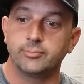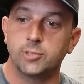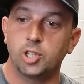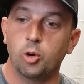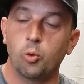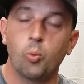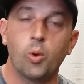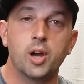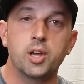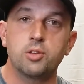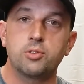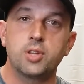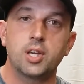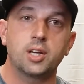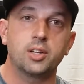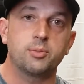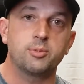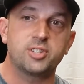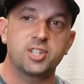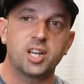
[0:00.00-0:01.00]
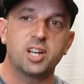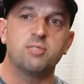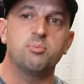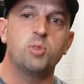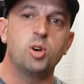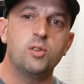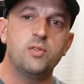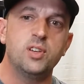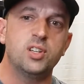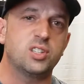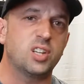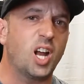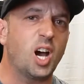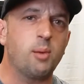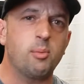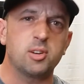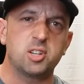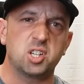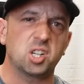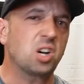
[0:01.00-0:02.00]
what you think of the state of movies and
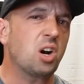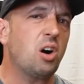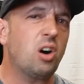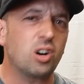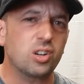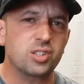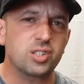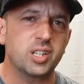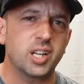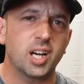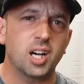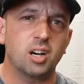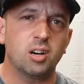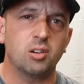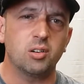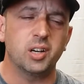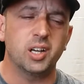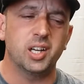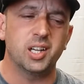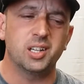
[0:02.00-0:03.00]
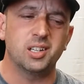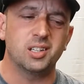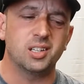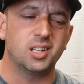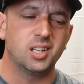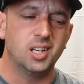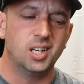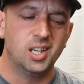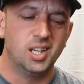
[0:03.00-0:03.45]
how much it costs now, and